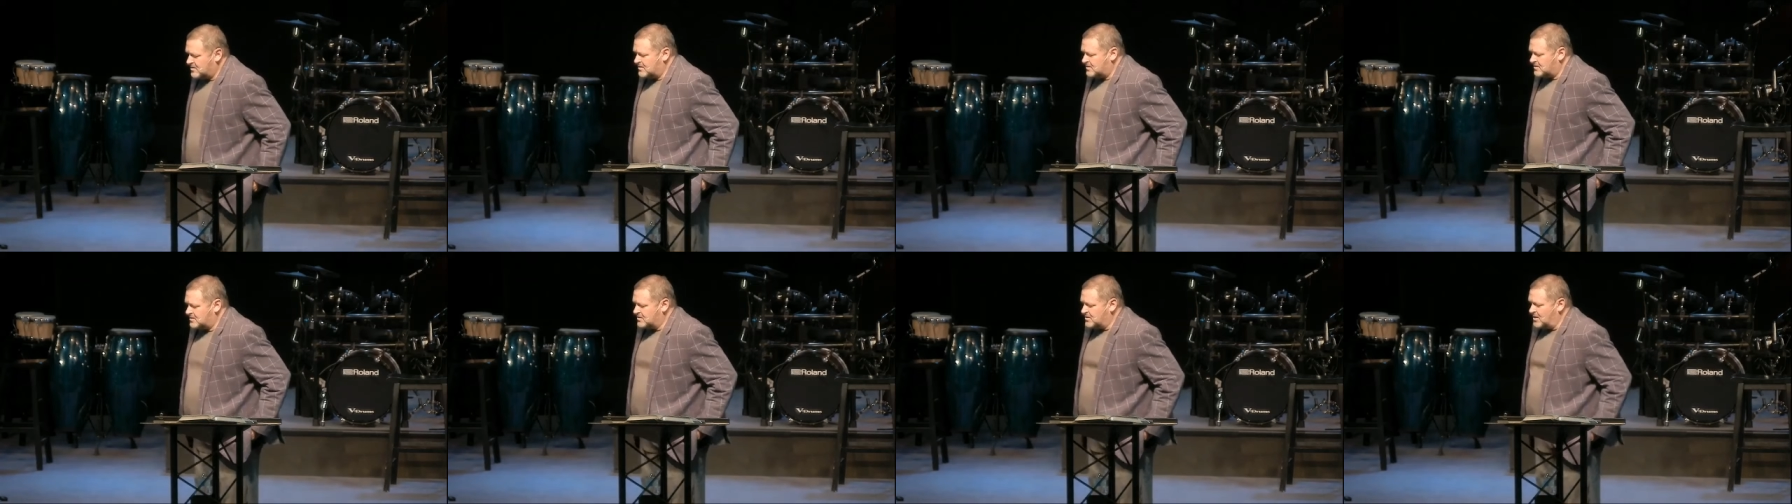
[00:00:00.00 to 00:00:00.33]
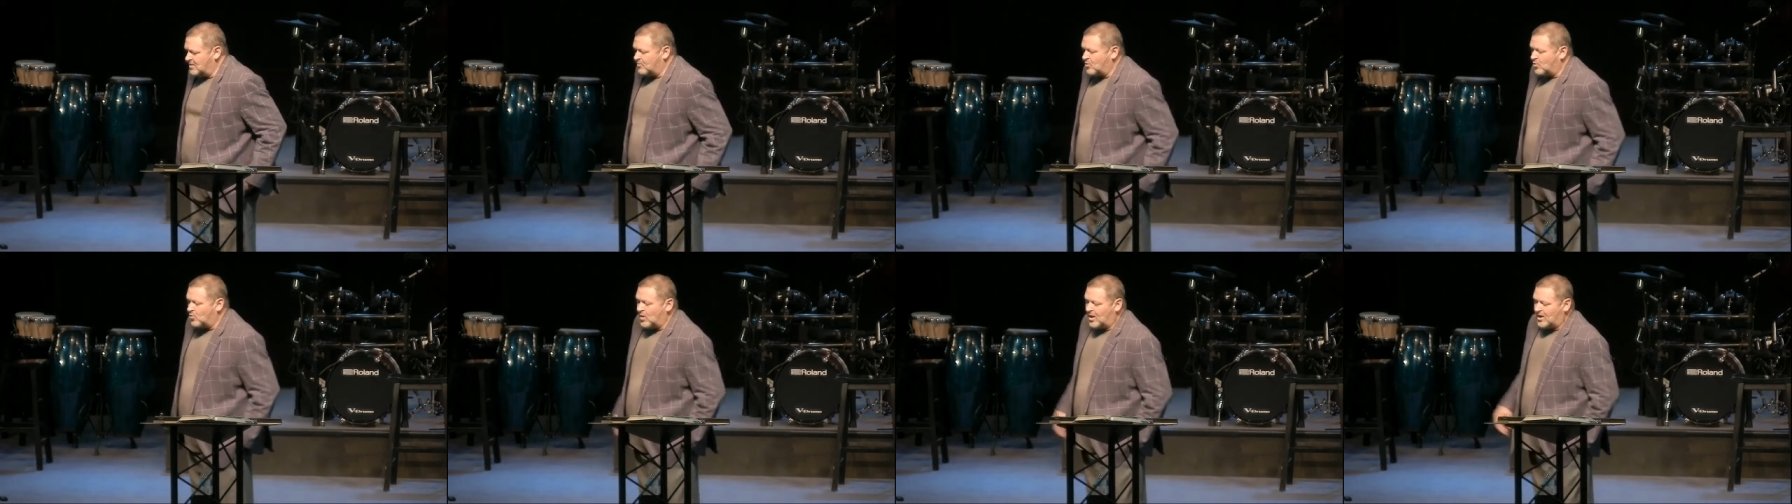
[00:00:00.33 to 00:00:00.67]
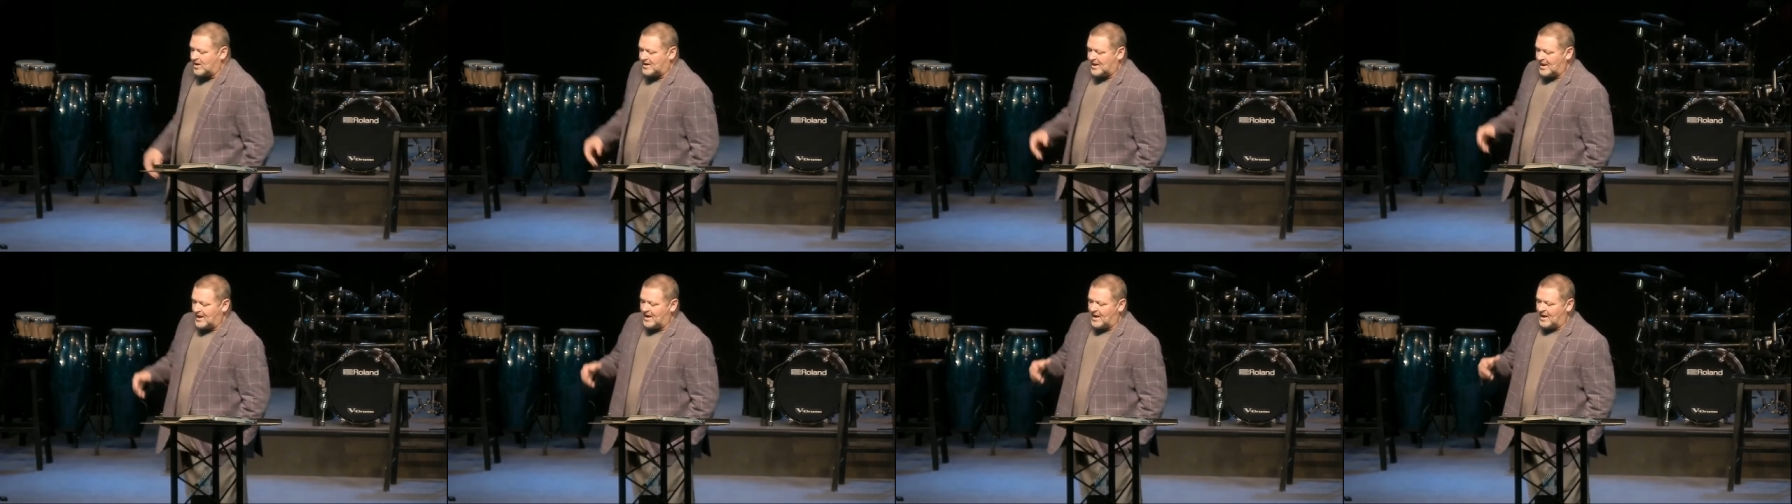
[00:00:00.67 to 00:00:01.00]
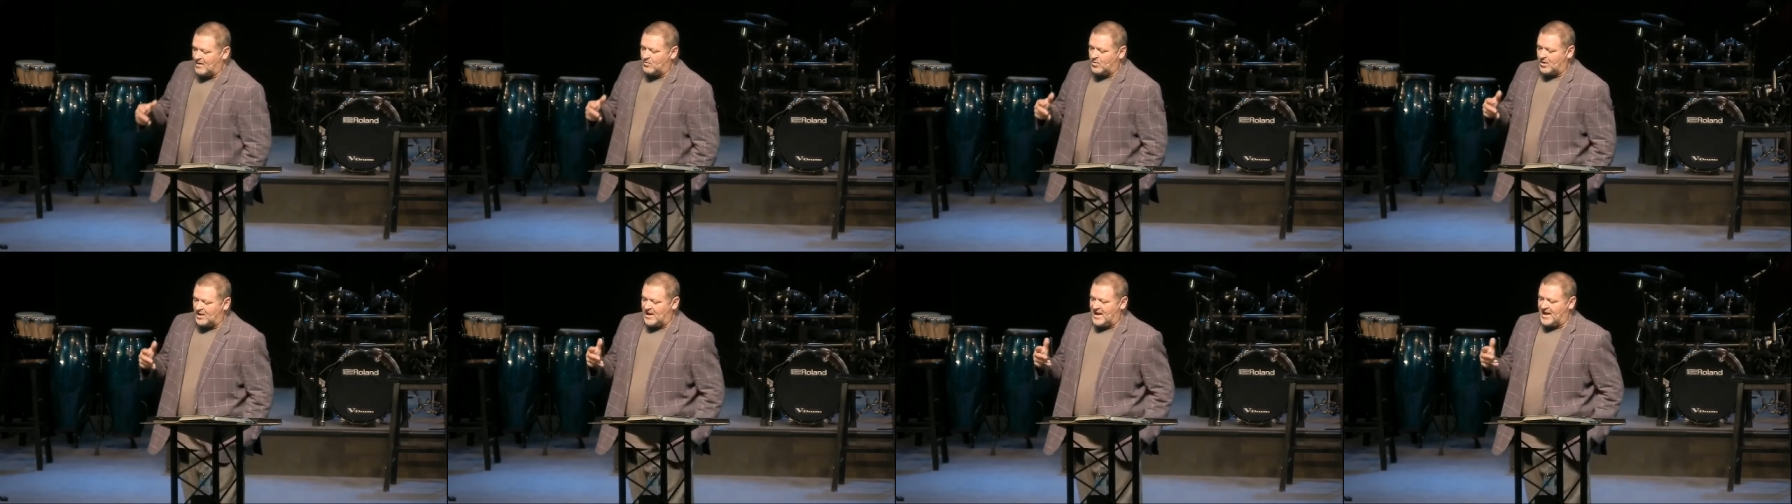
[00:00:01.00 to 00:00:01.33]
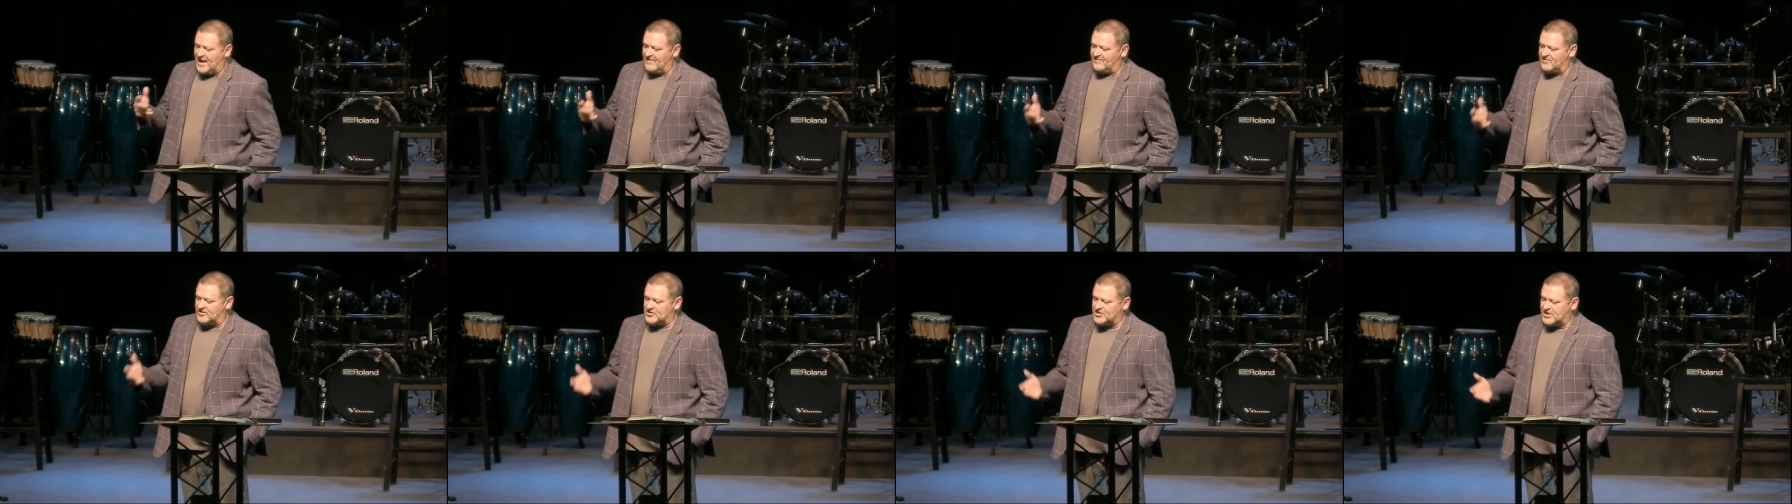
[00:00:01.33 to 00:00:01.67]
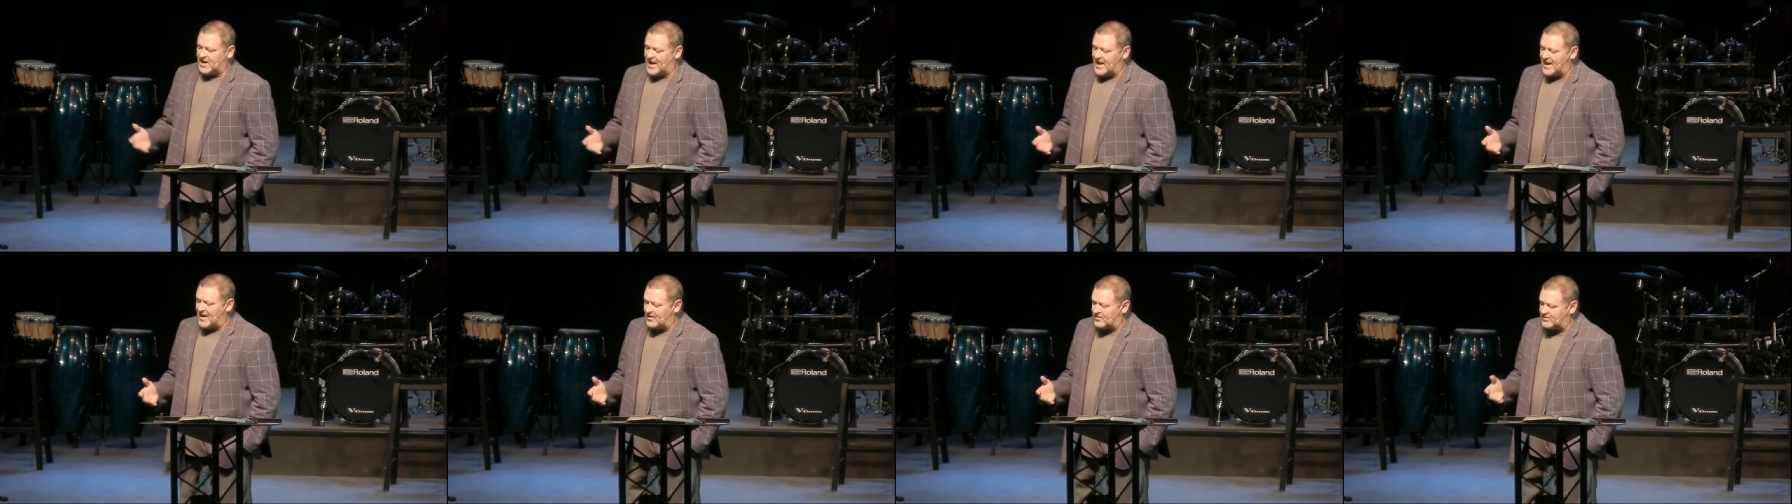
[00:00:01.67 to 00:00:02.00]
Number one, I, I want to have a
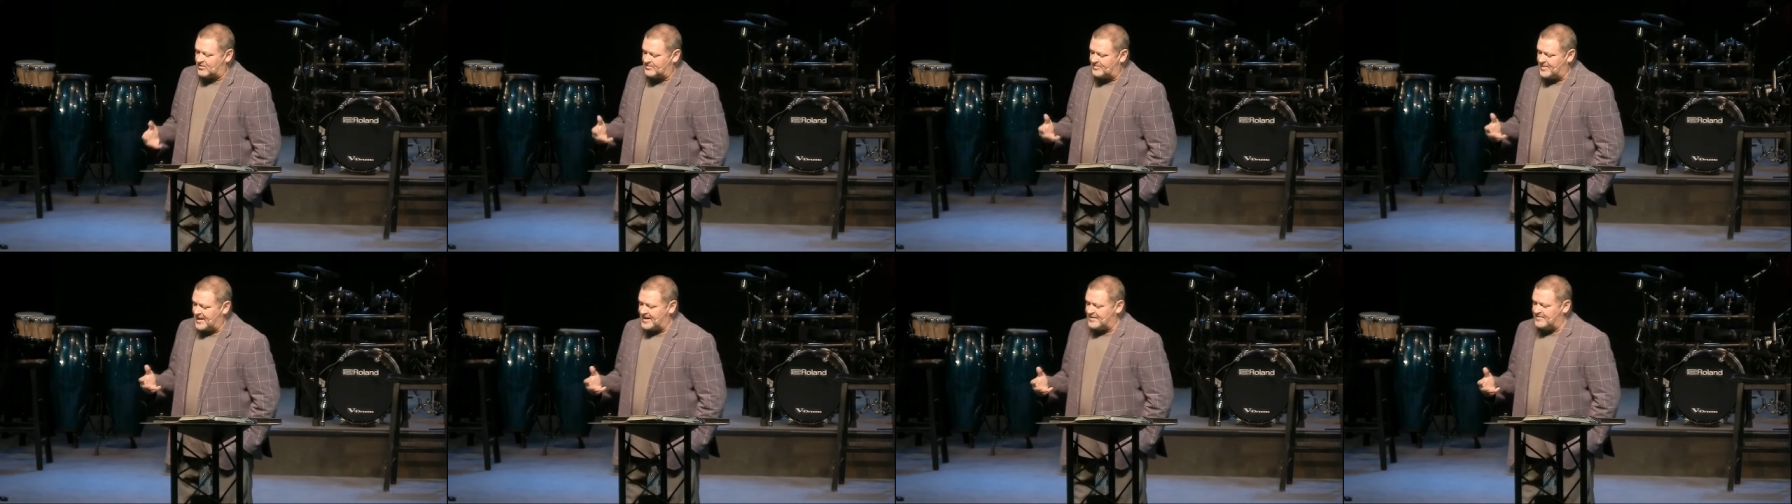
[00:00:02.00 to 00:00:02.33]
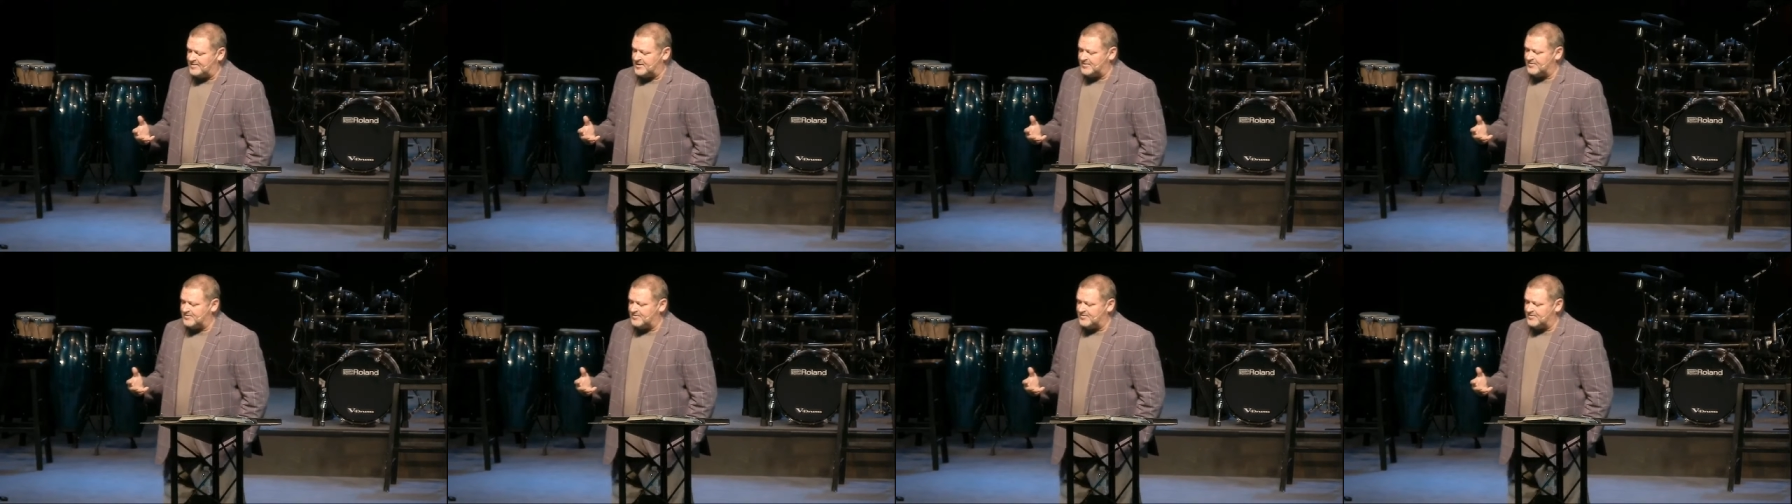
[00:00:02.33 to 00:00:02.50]
child, a baby,